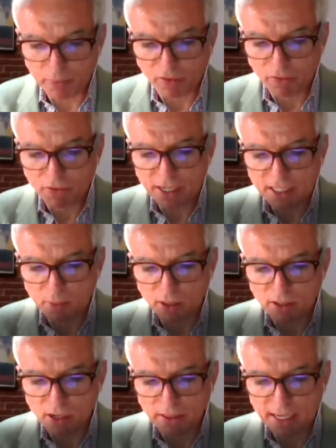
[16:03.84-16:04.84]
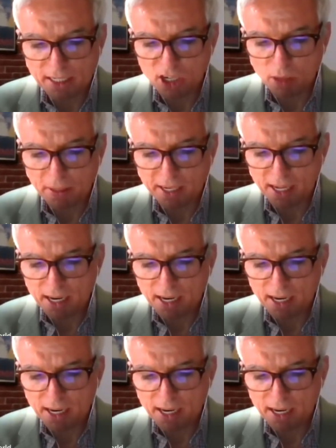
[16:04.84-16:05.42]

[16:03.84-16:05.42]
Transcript: has come from Facebook on that topic.